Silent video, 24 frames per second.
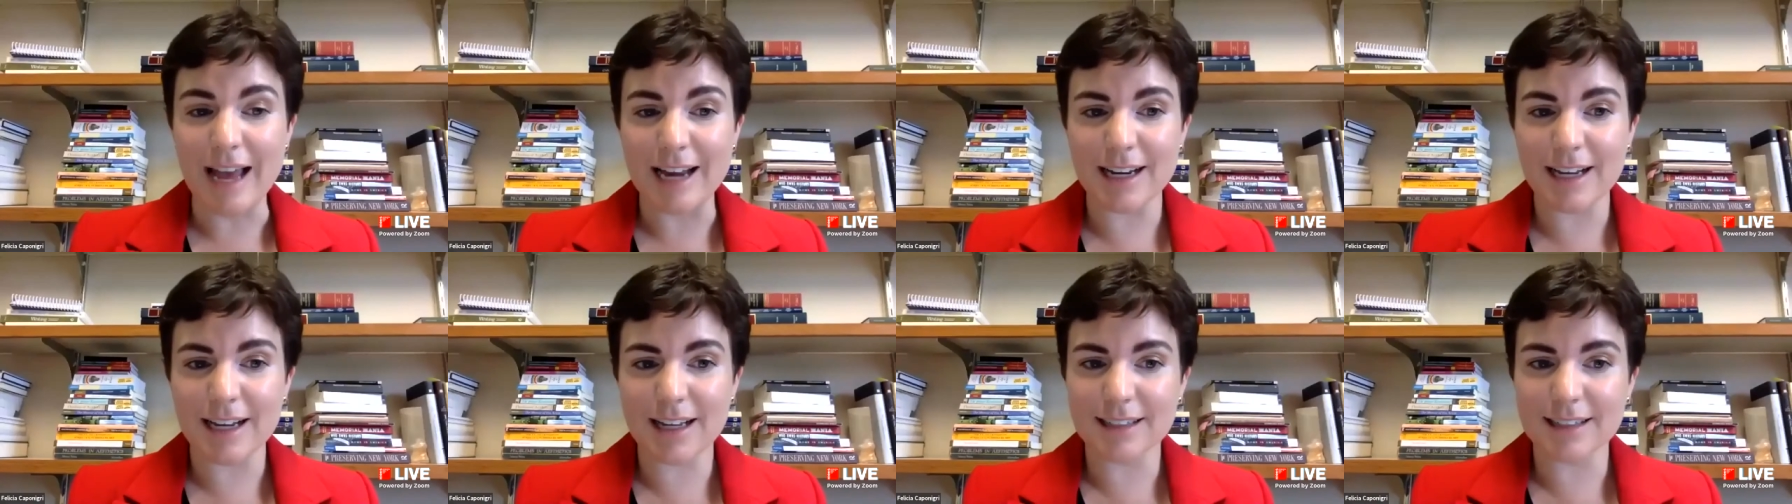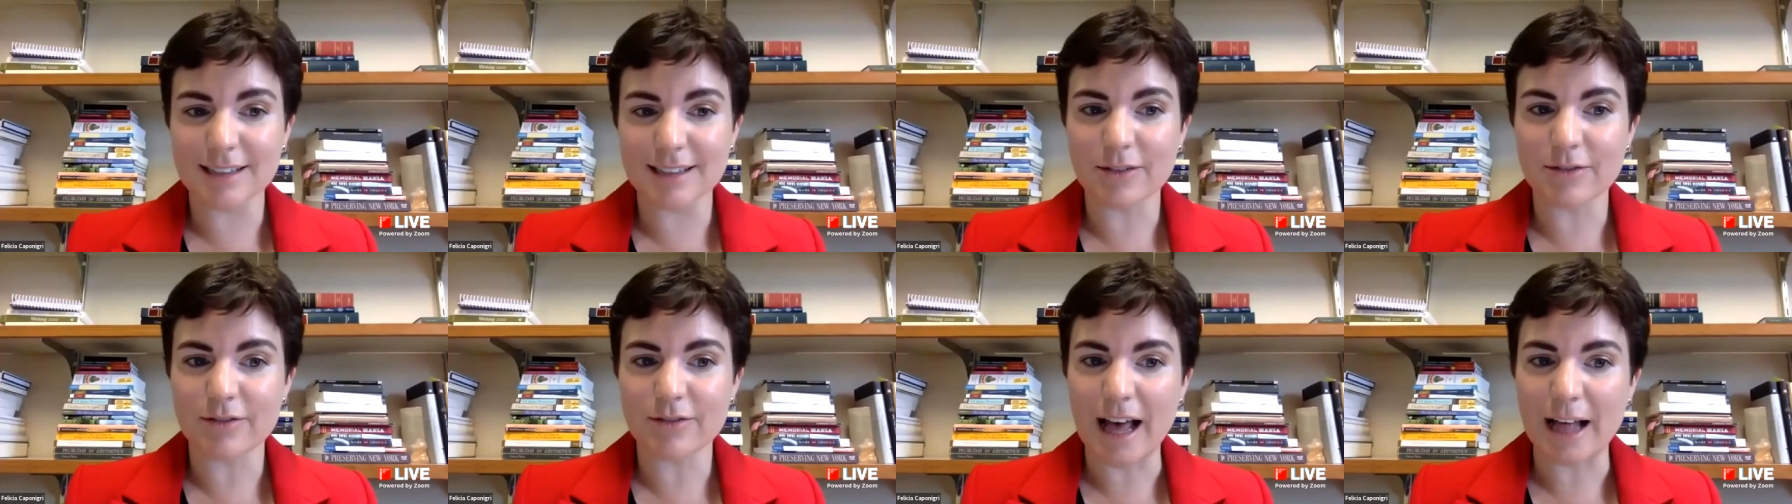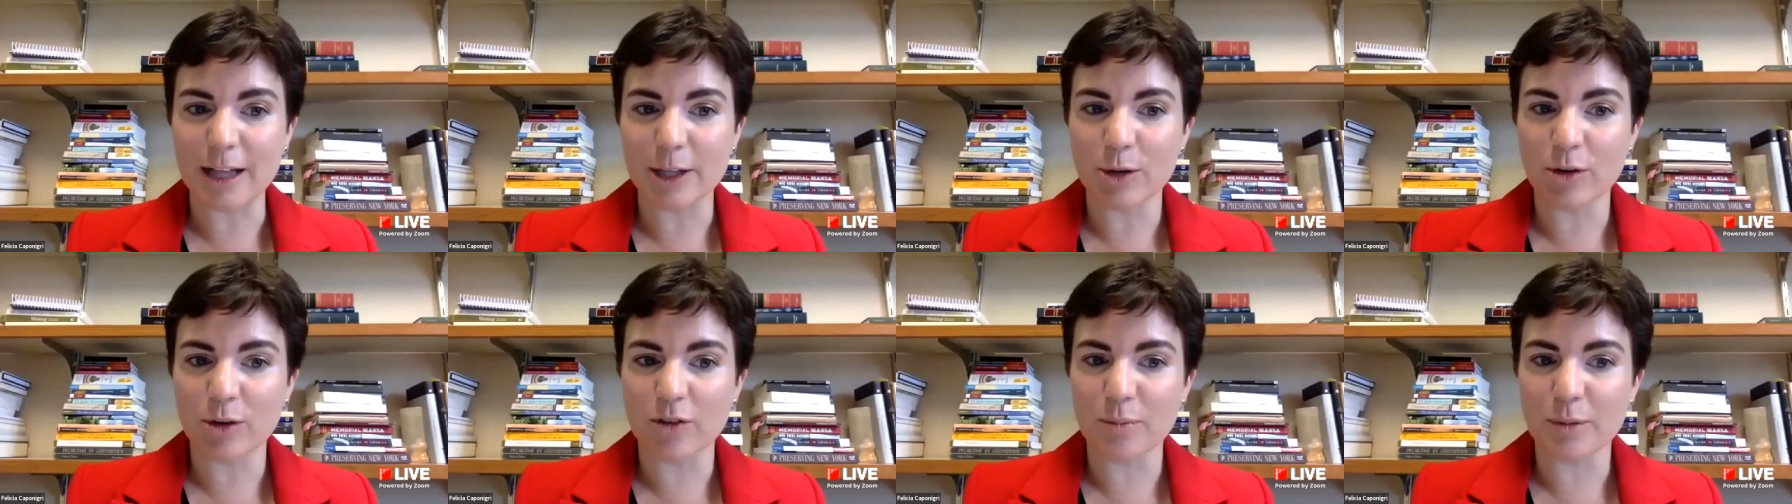any, is the
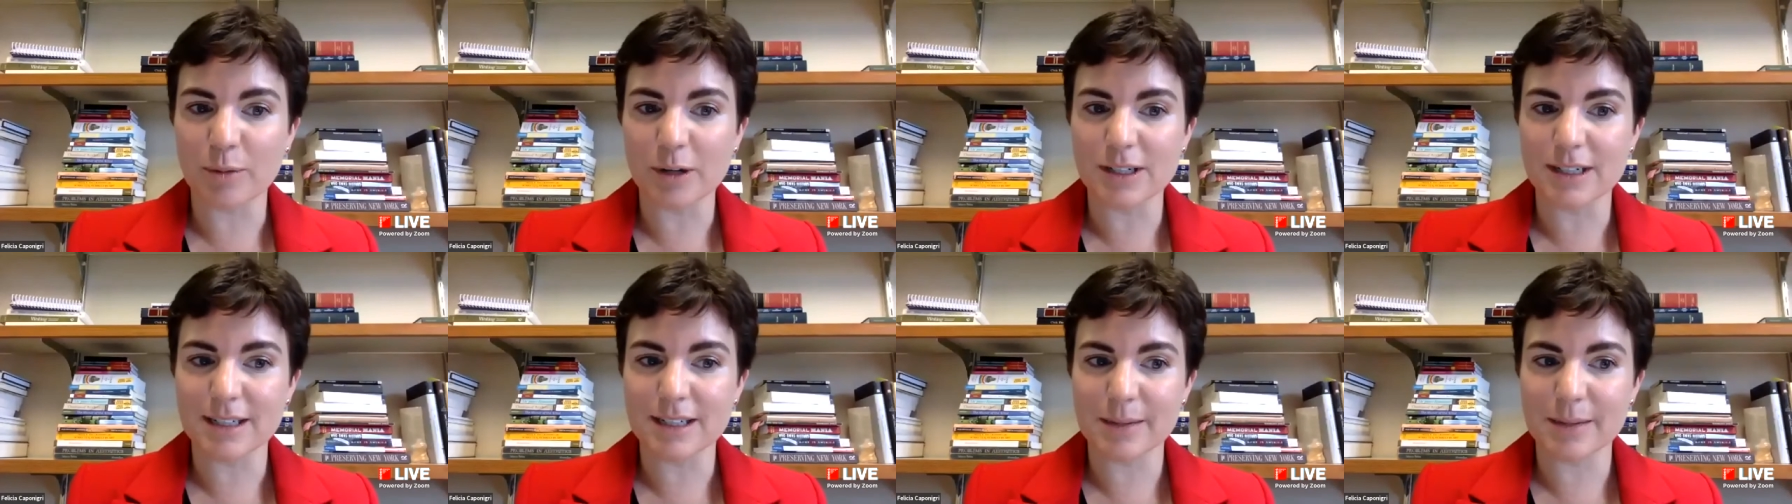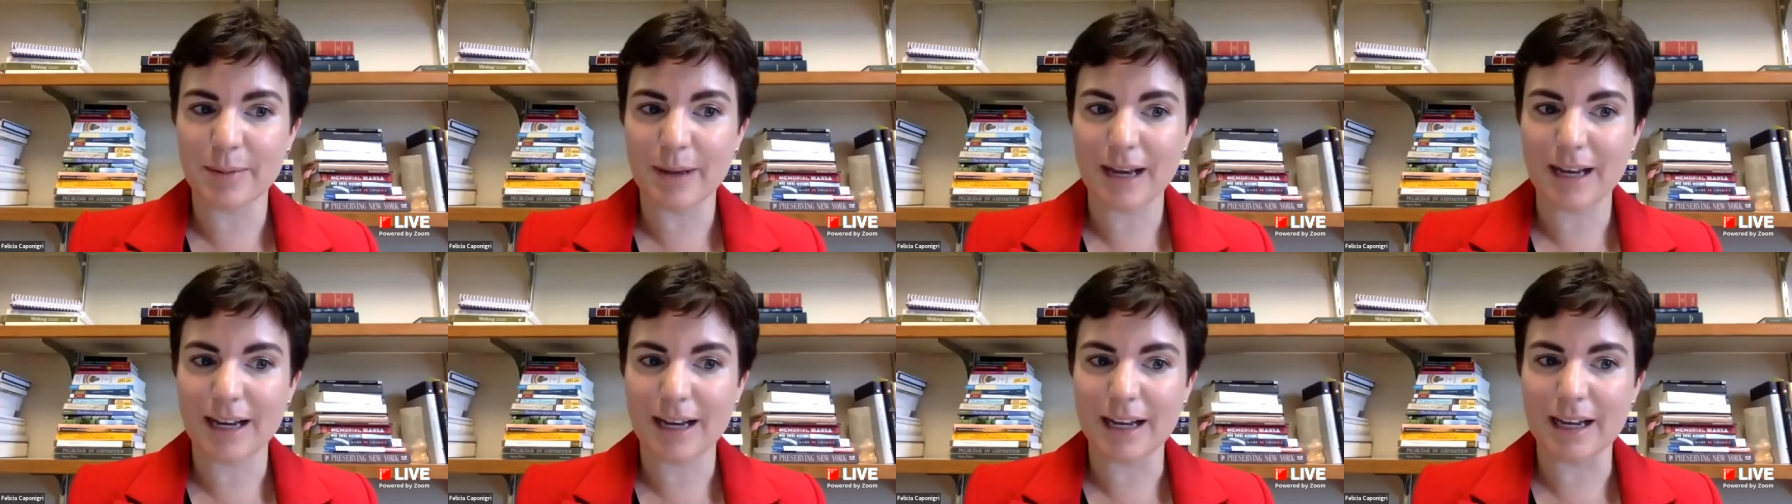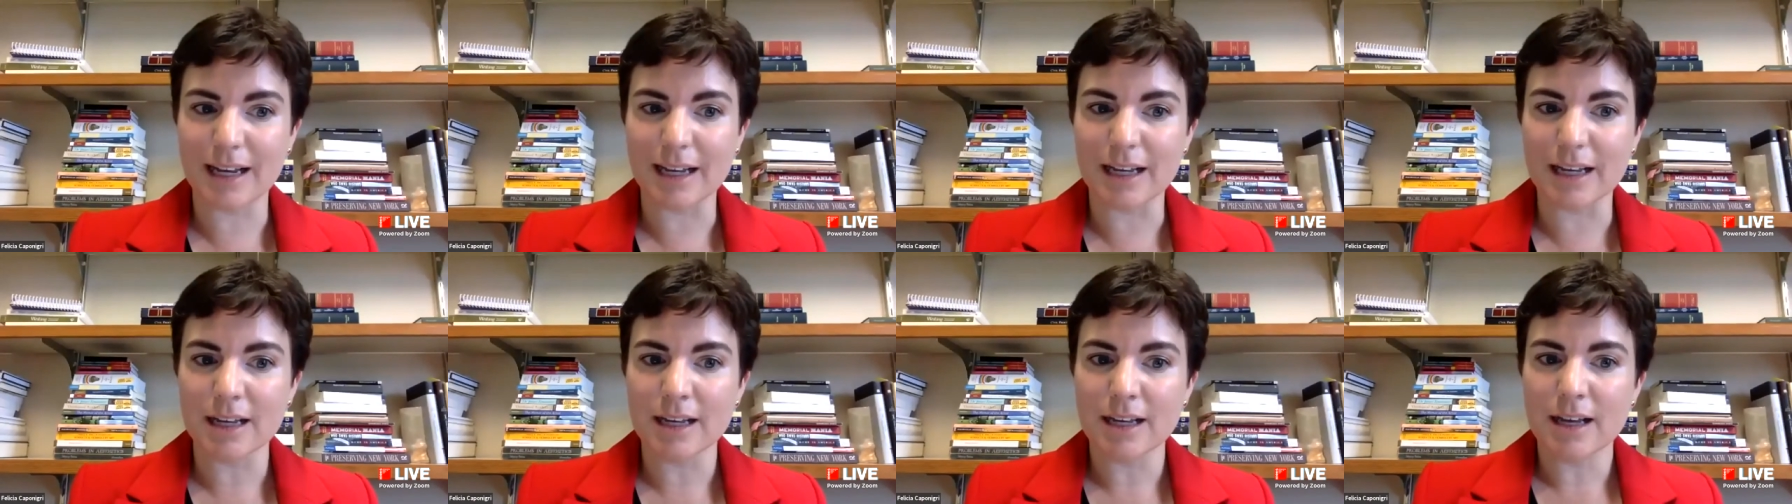value of
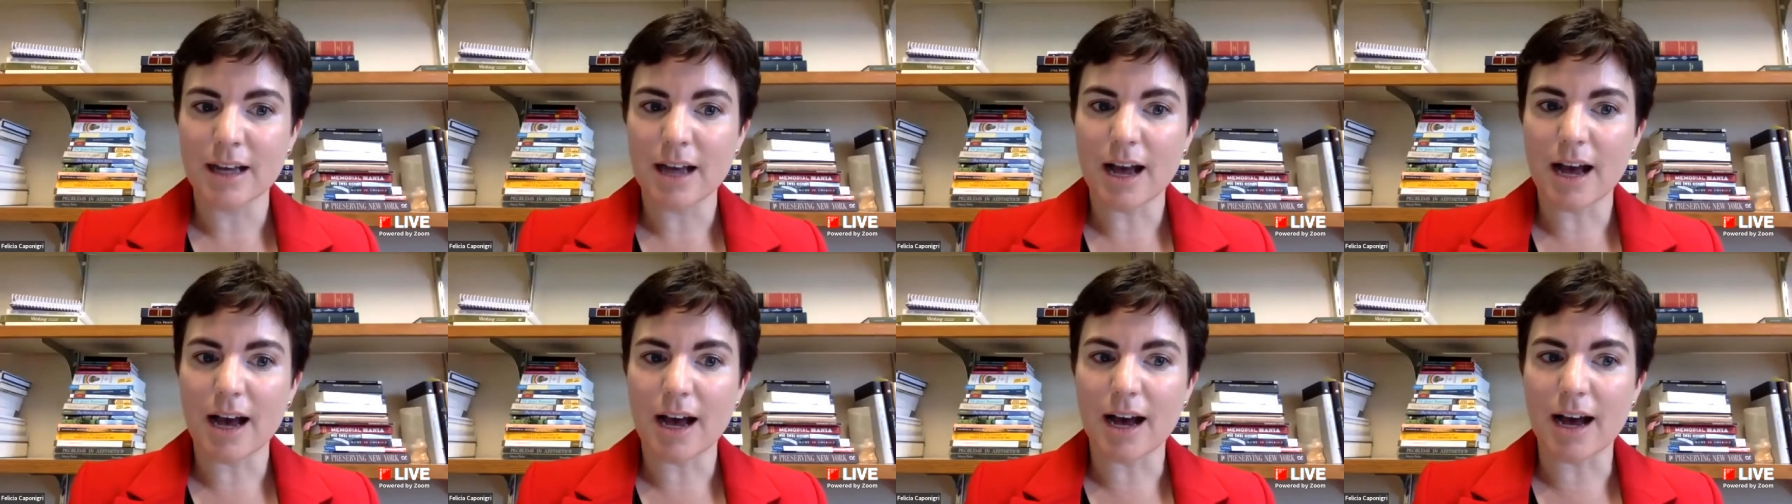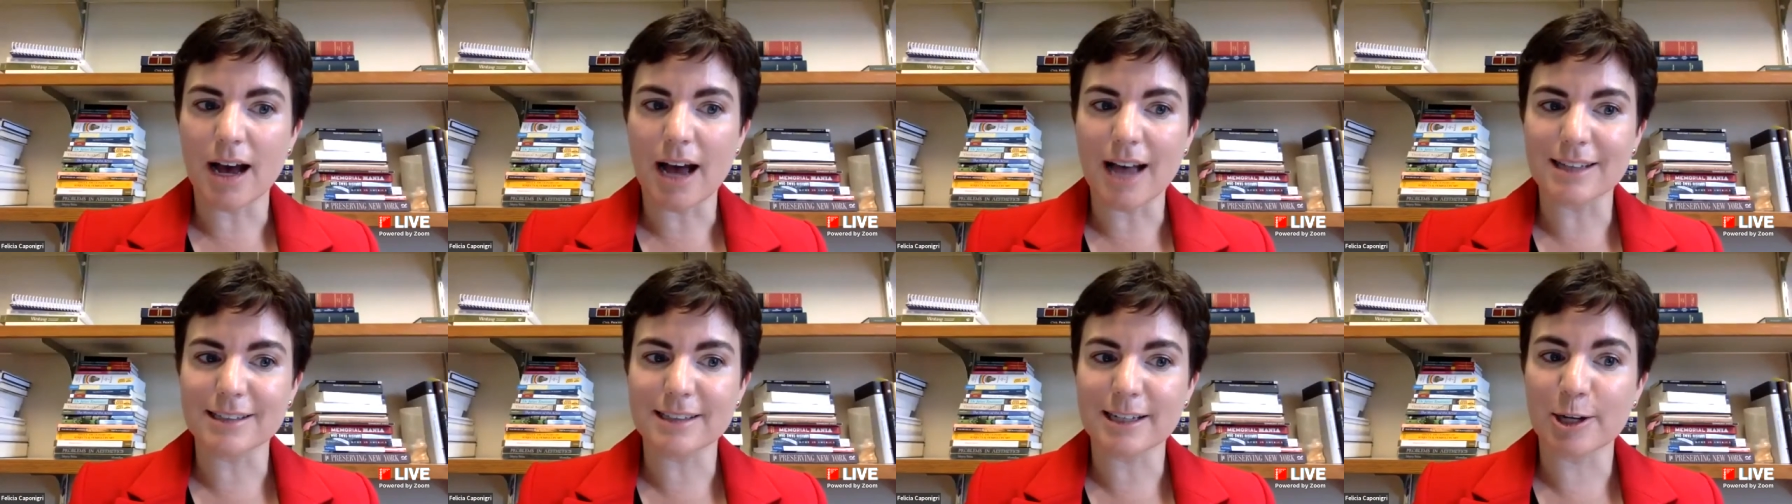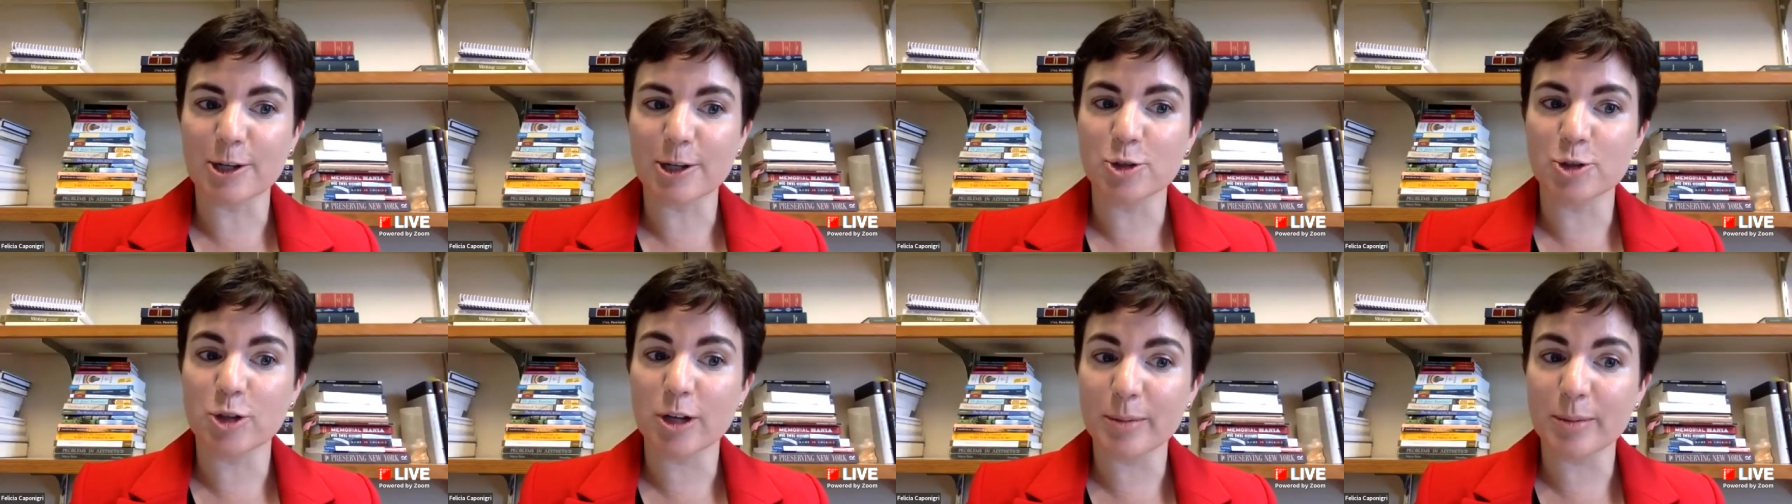participating uh, as a
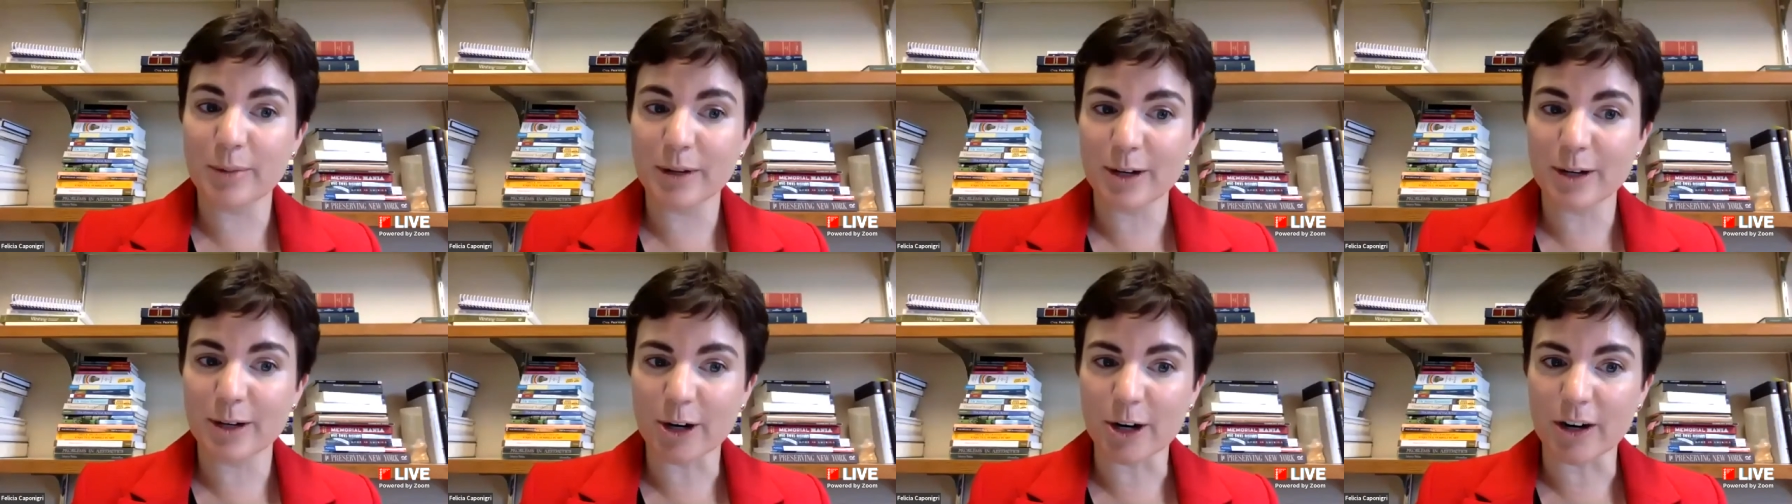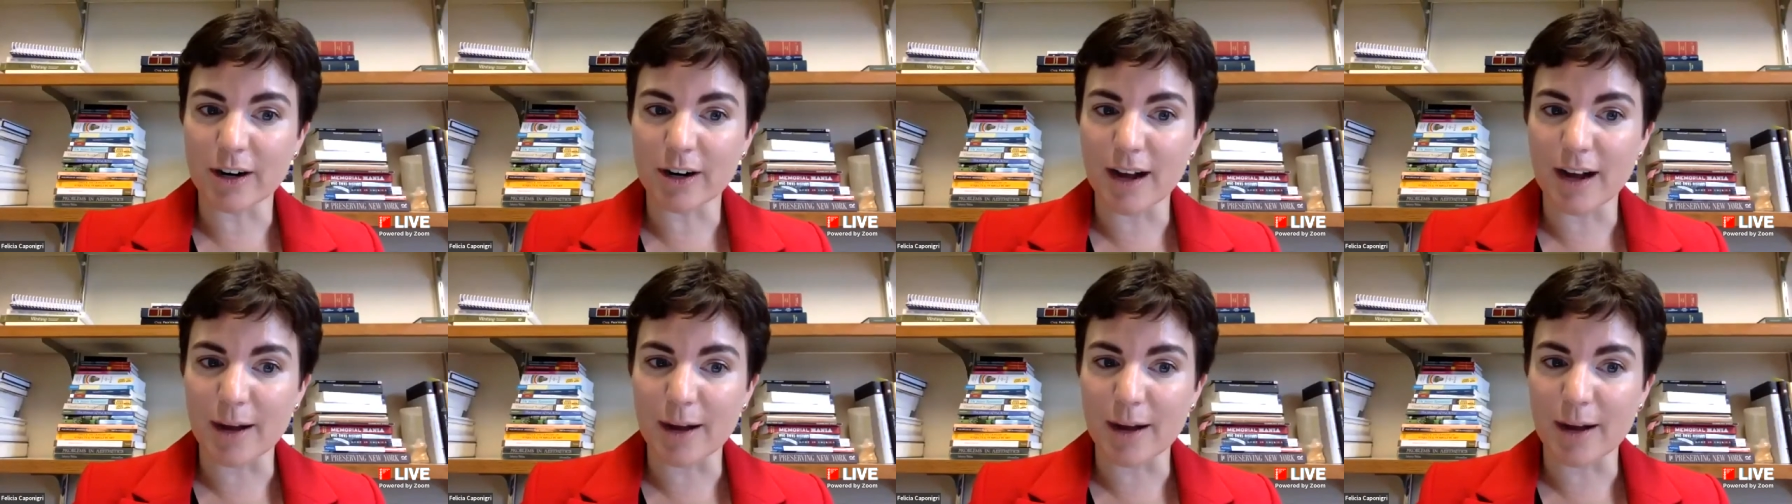contributor,